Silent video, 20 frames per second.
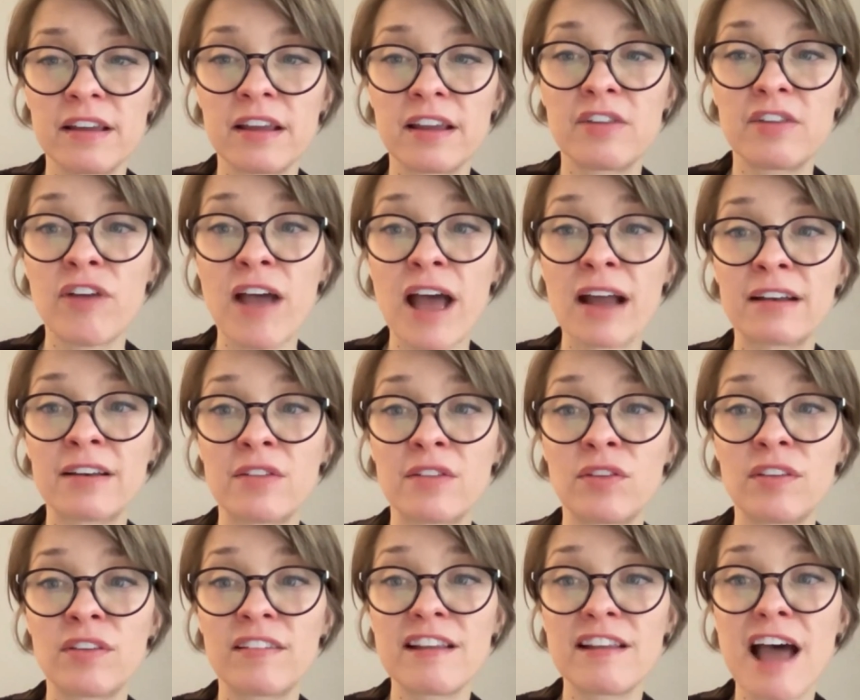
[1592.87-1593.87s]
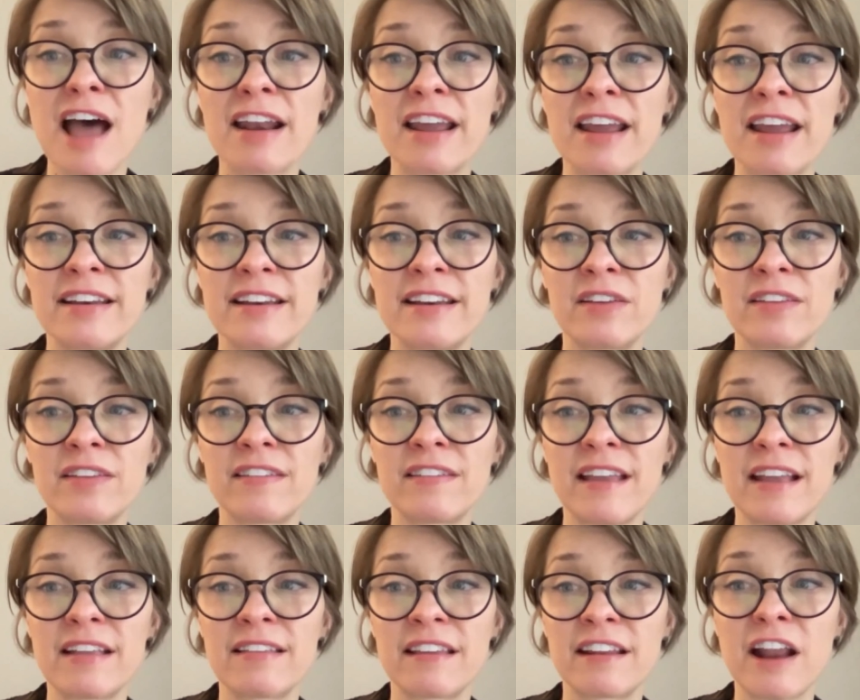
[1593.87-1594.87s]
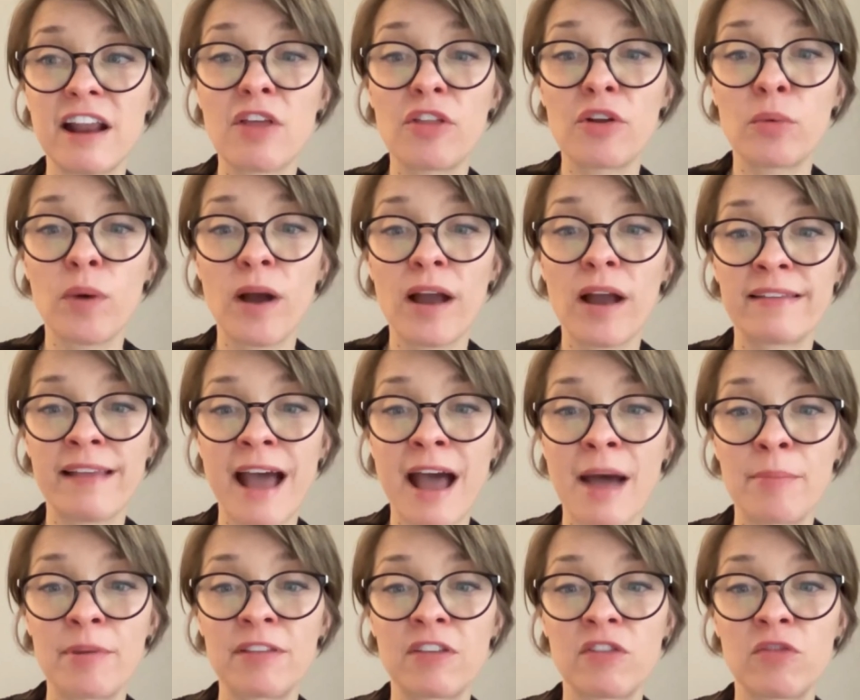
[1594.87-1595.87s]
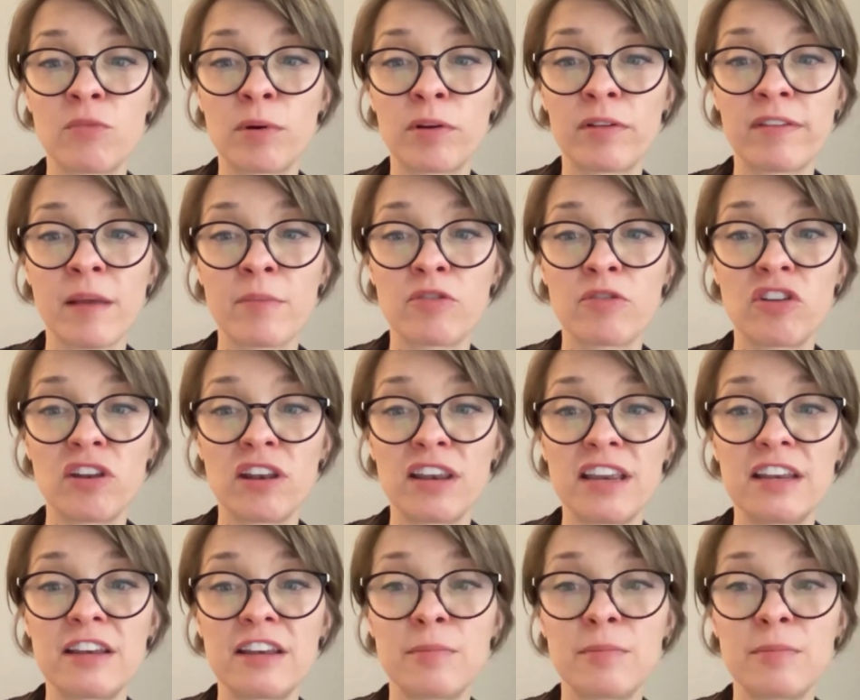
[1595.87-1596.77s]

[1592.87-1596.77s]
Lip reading: In fact, these non-ideal states and otherwise habits of perception need